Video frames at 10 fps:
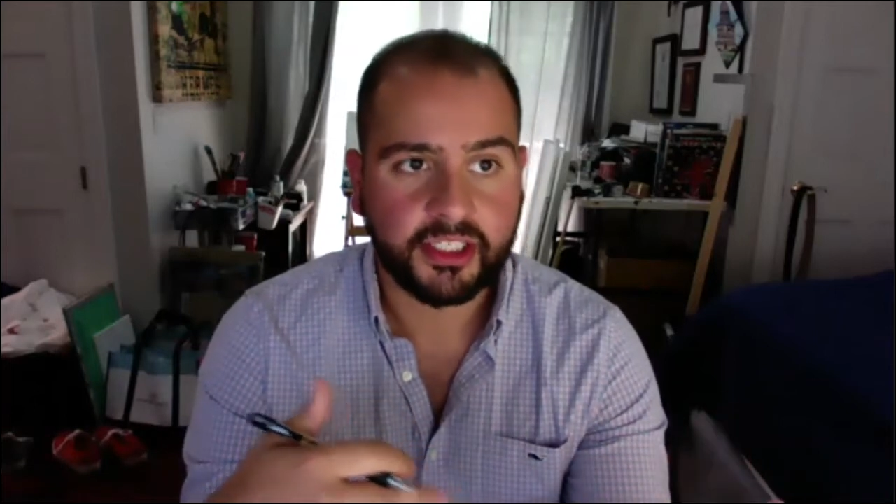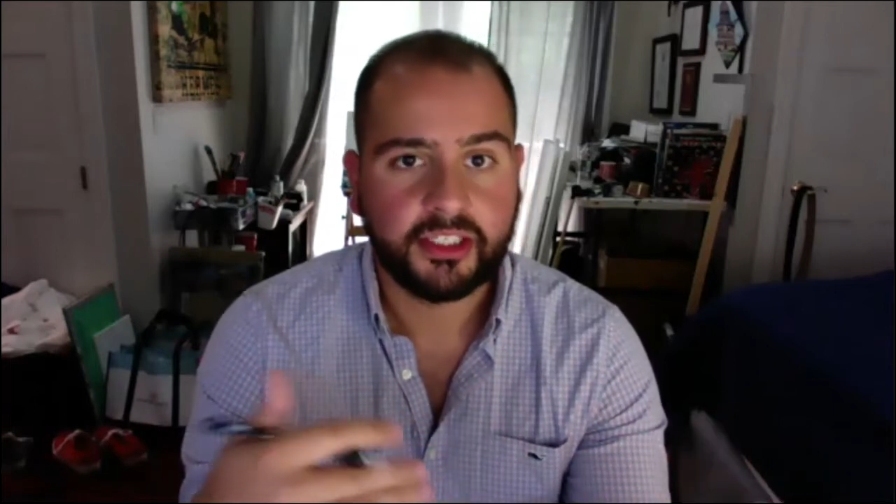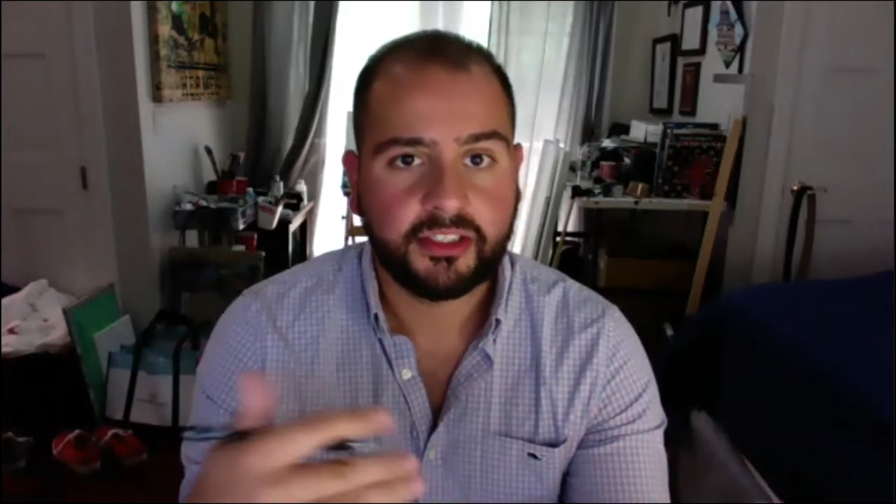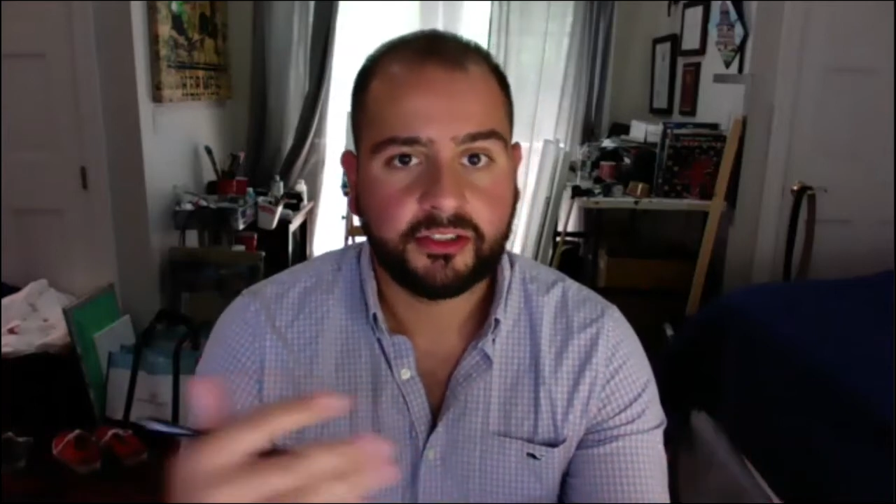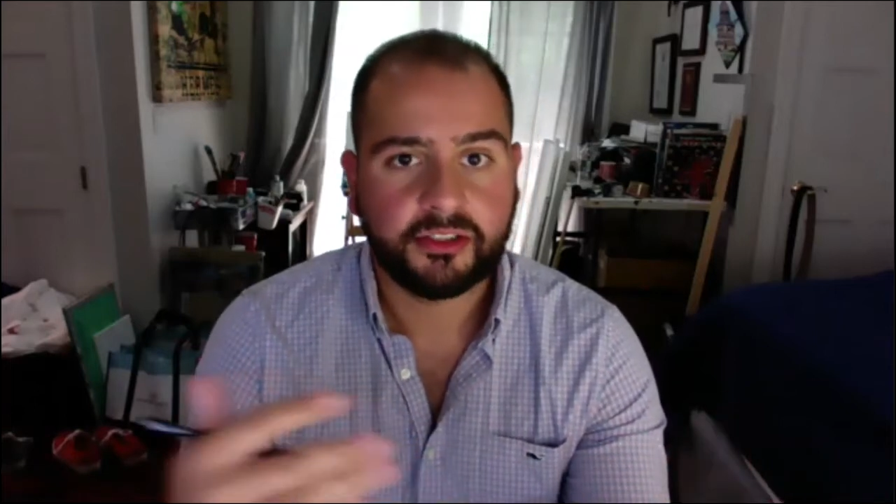
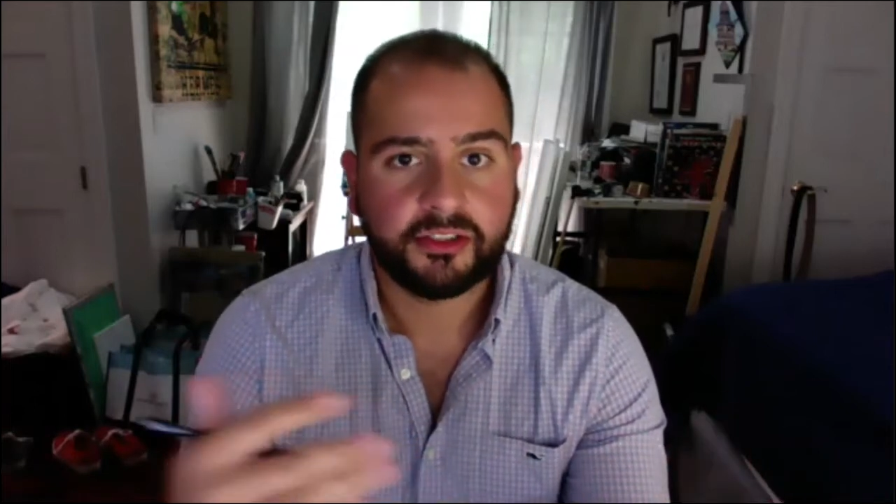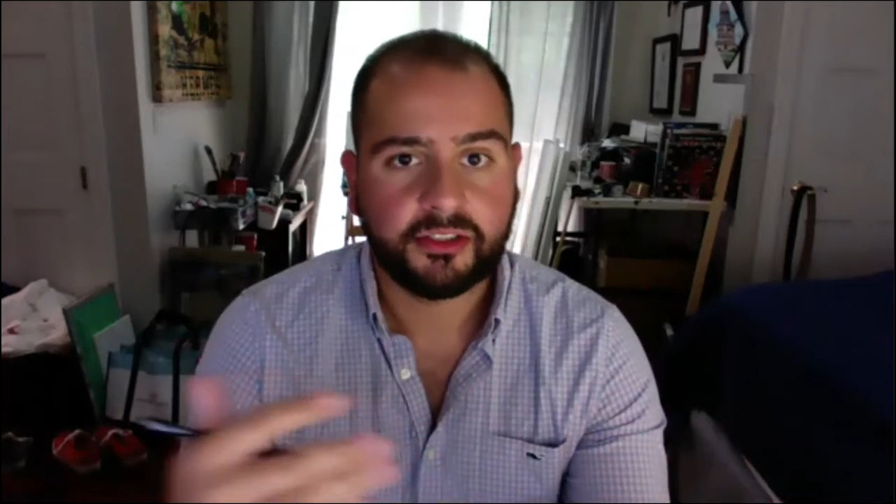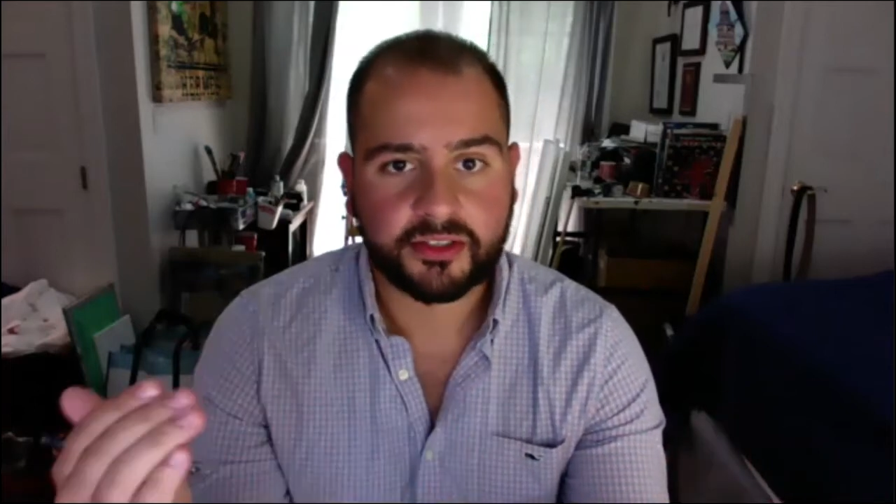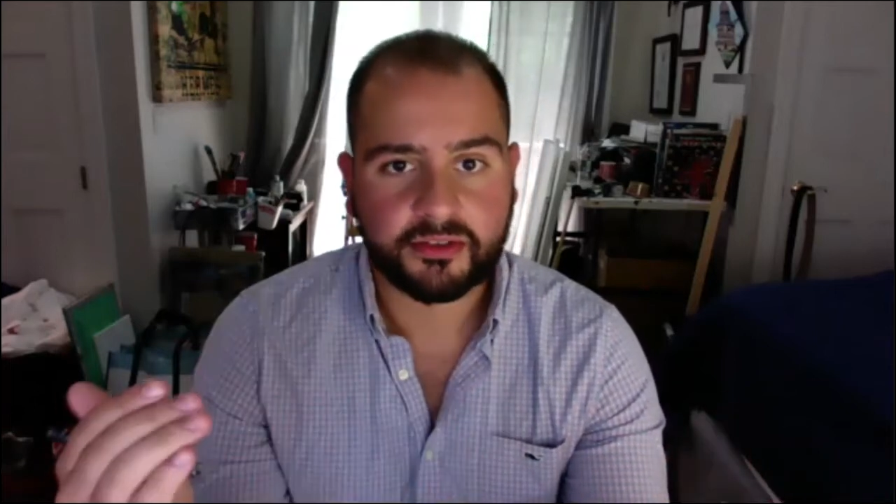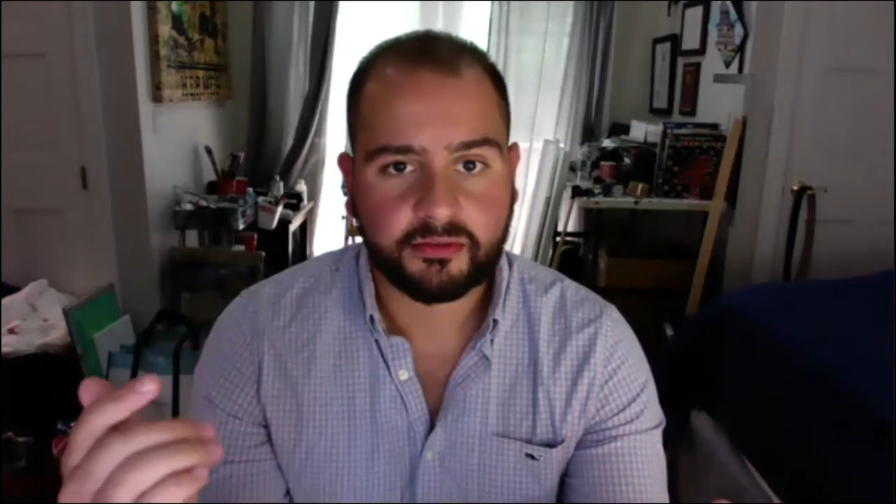who
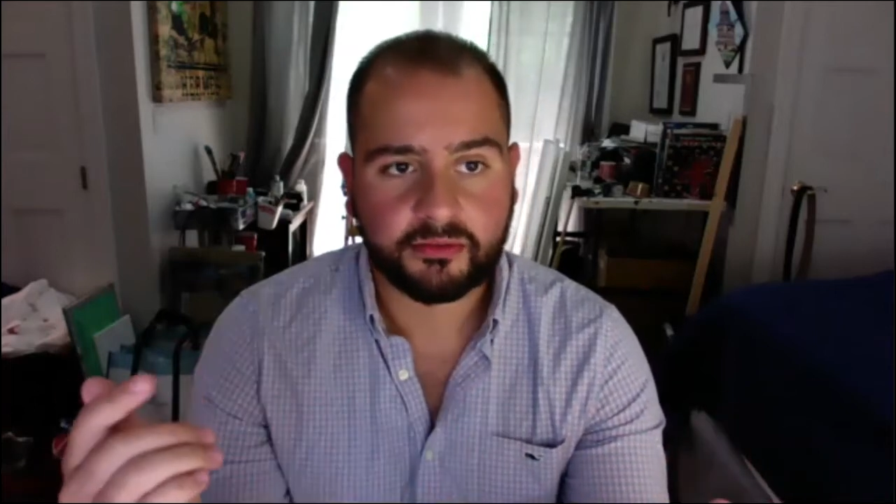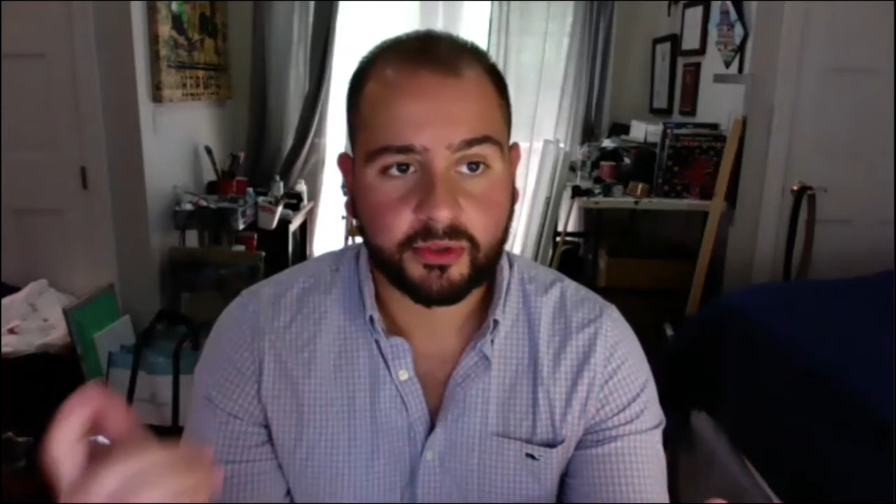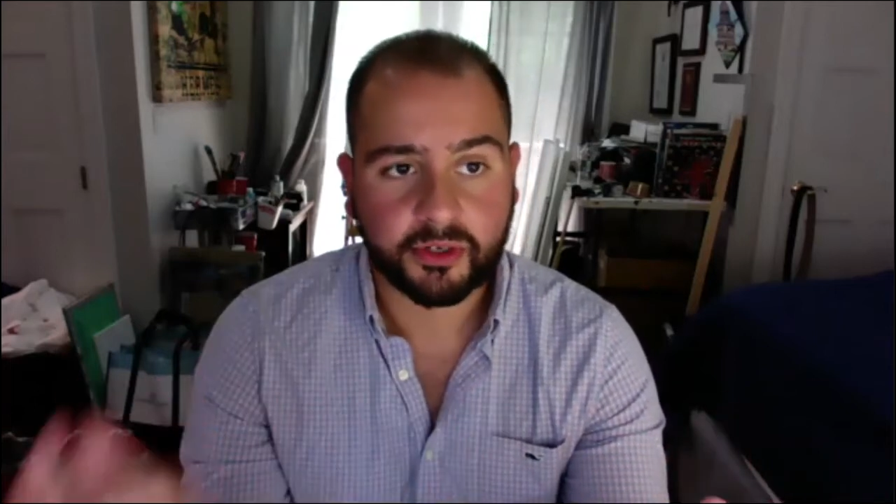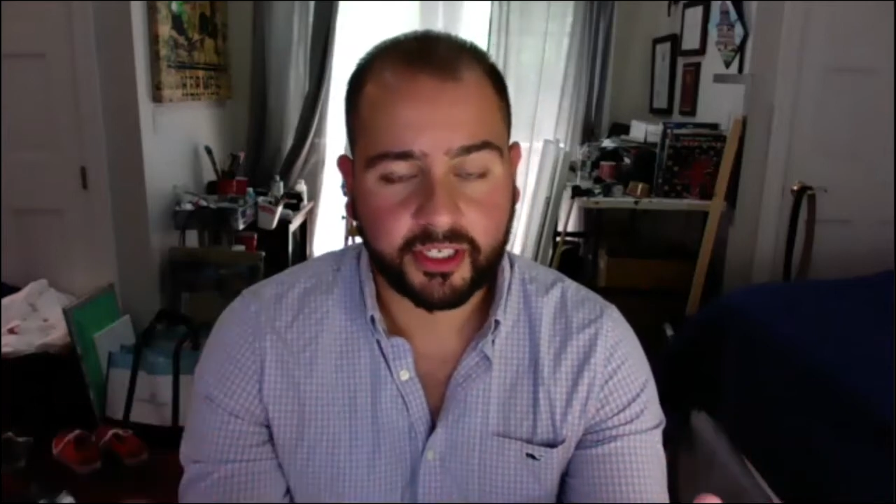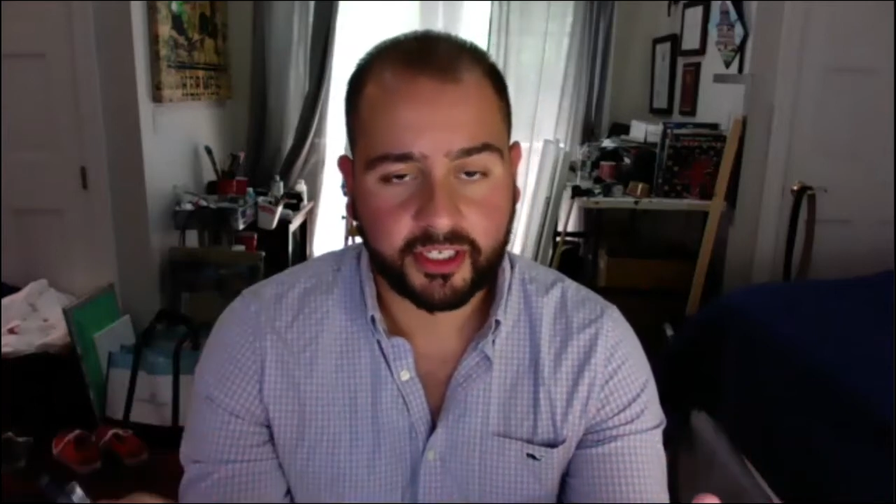was
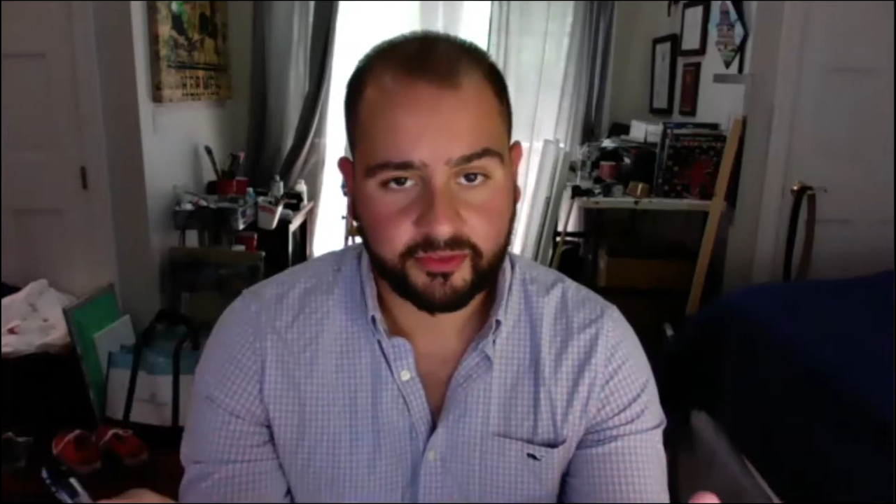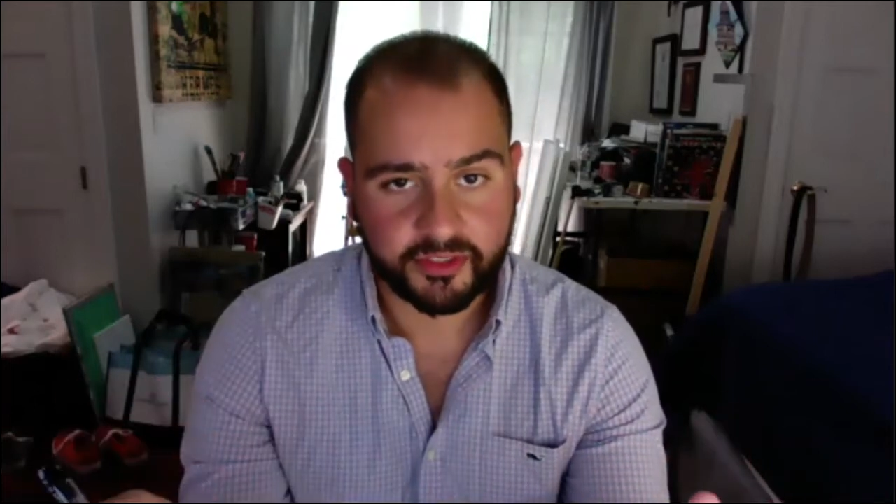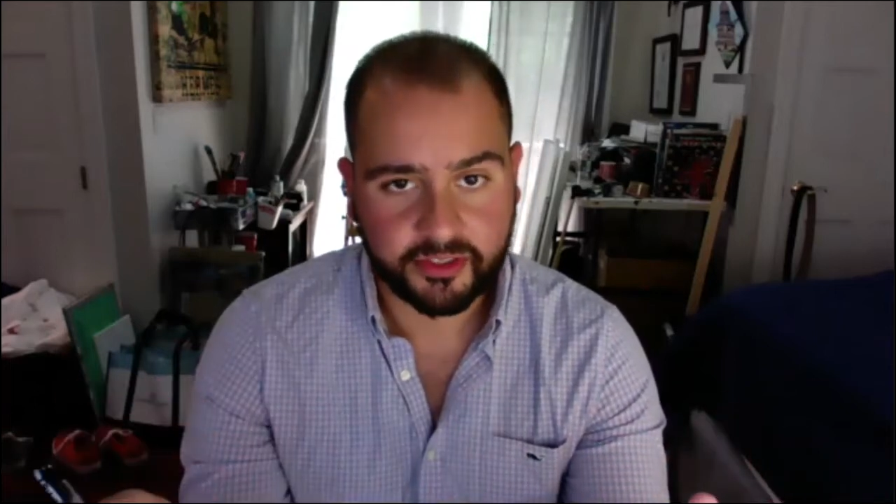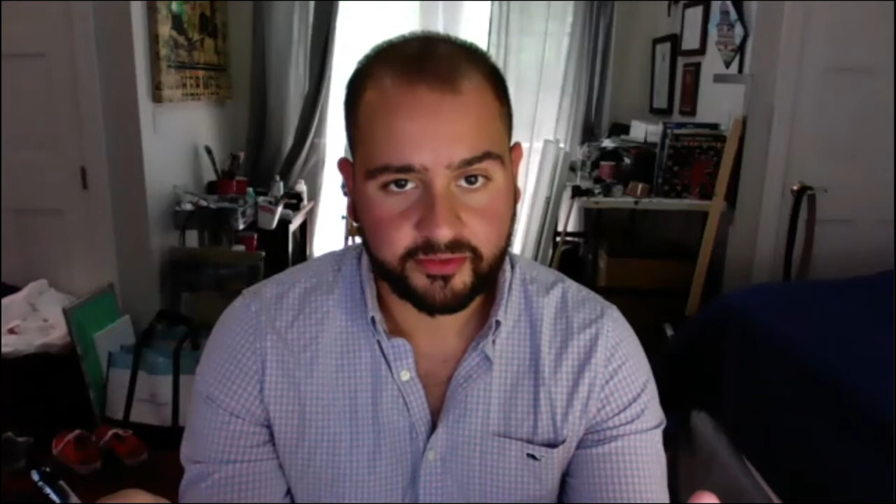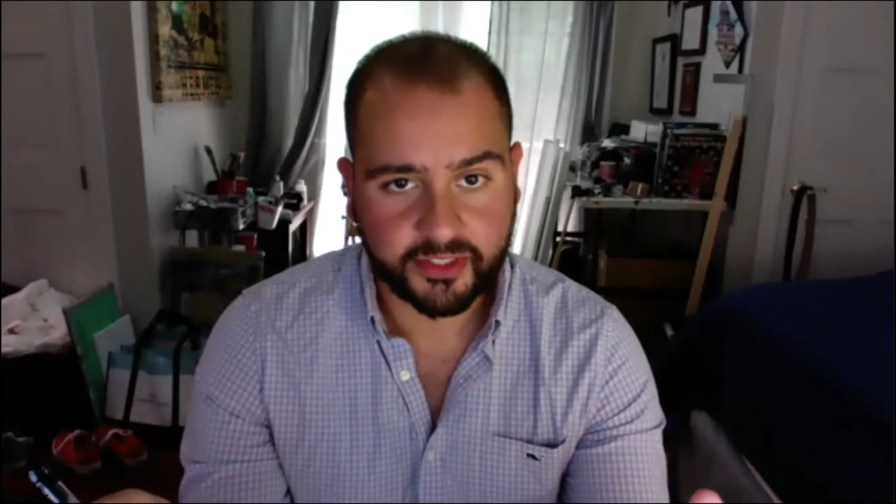working at Vineyard
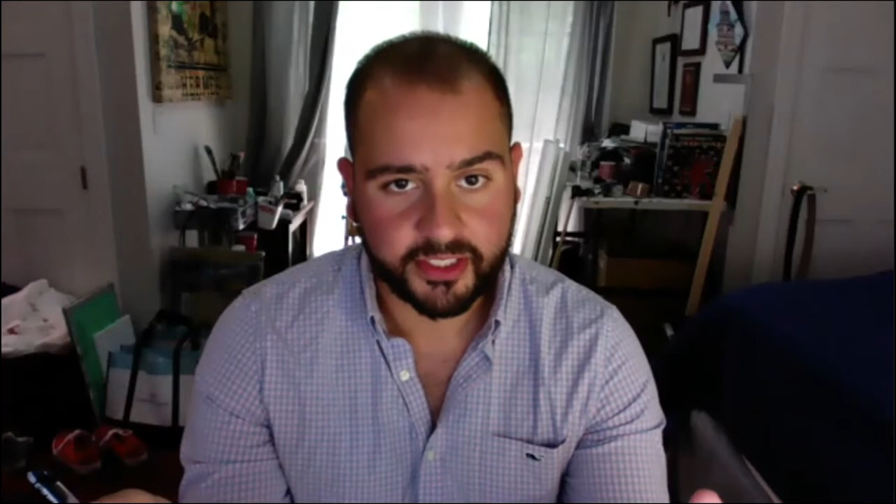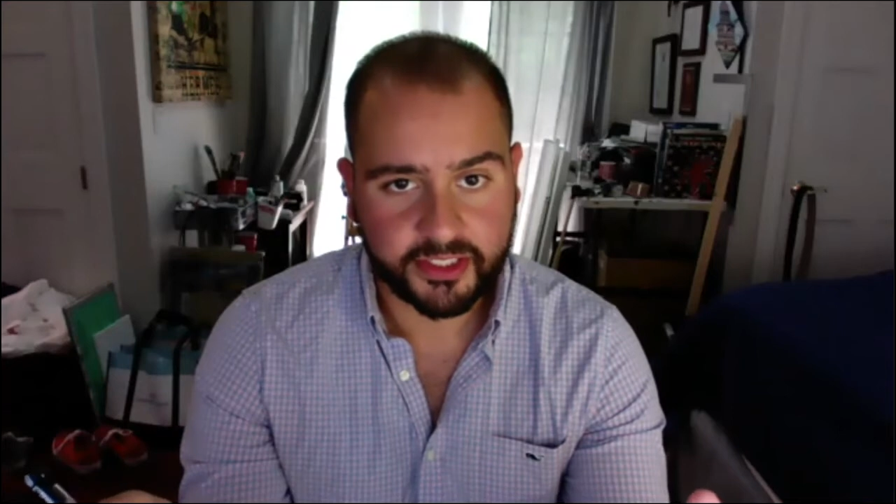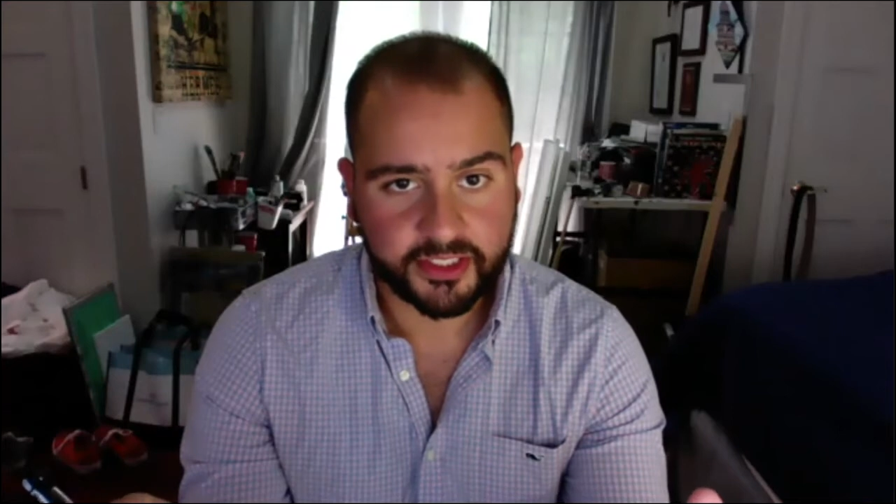Vines.